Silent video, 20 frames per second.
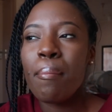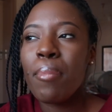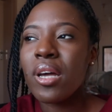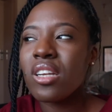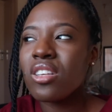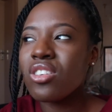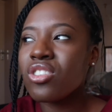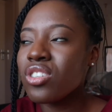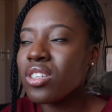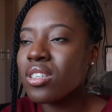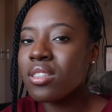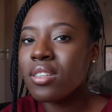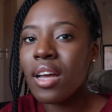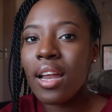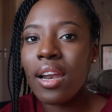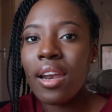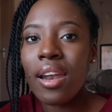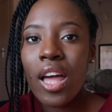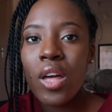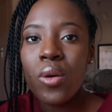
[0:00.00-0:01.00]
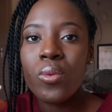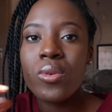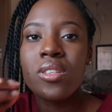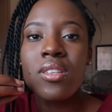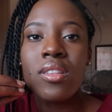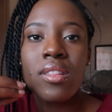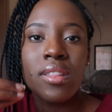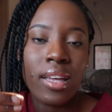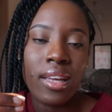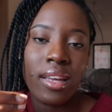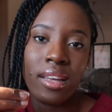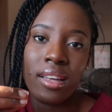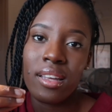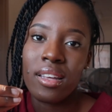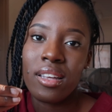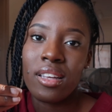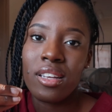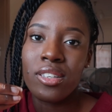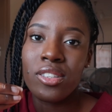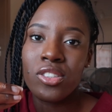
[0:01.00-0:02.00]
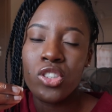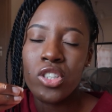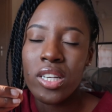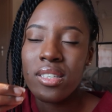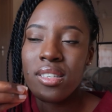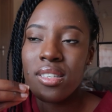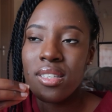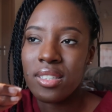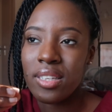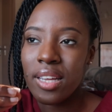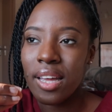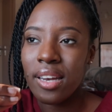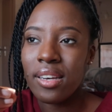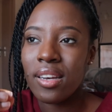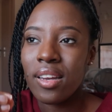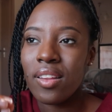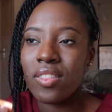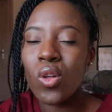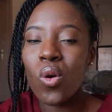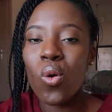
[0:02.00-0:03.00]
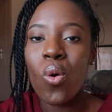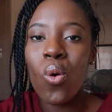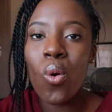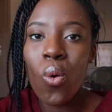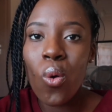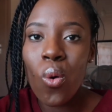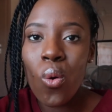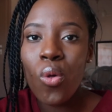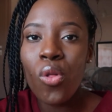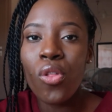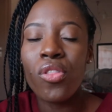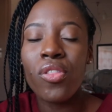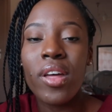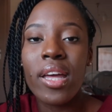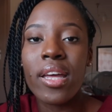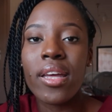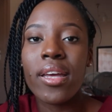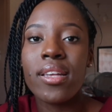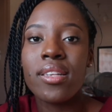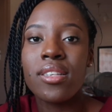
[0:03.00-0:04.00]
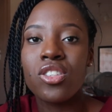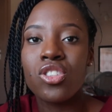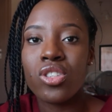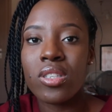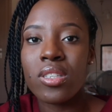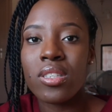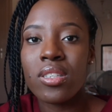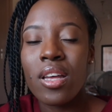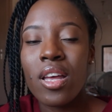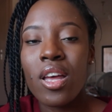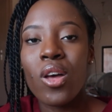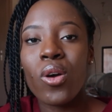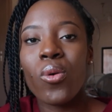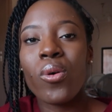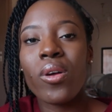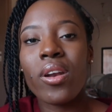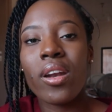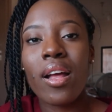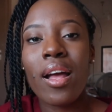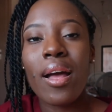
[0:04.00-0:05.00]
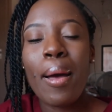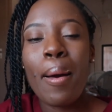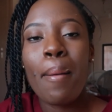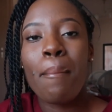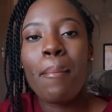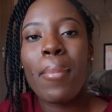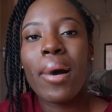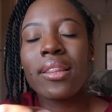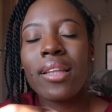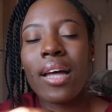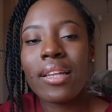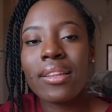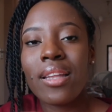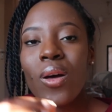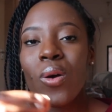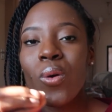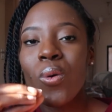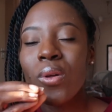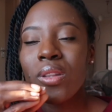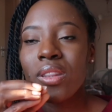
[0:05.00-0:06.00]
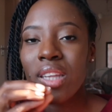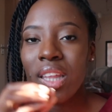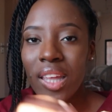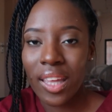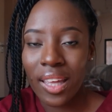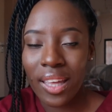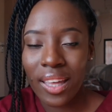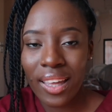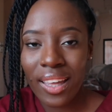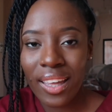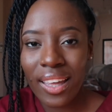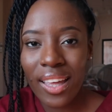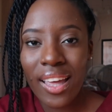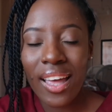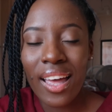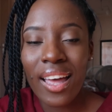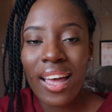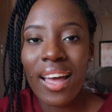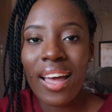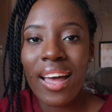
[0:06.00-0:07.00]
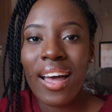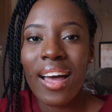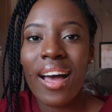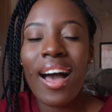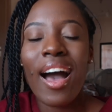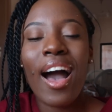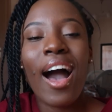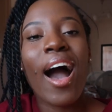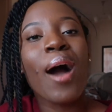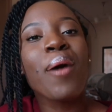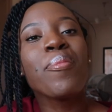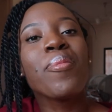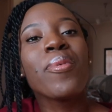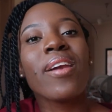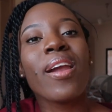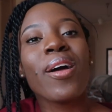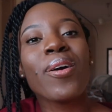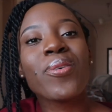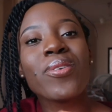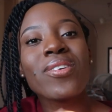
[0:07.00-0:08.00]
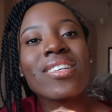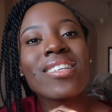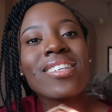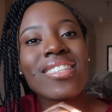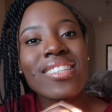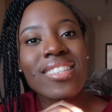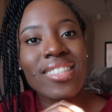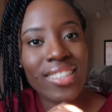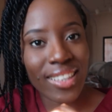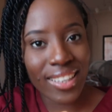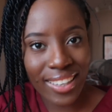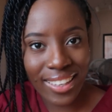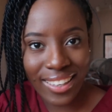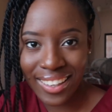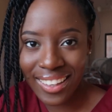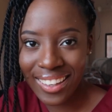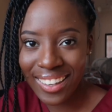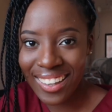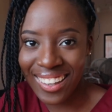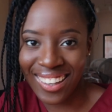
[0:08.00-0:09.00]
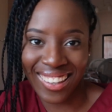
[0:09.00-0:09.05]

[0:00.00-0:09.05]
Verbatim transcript: but it's just a language thing do you understand the whole thing is just kore matata ote amo languaging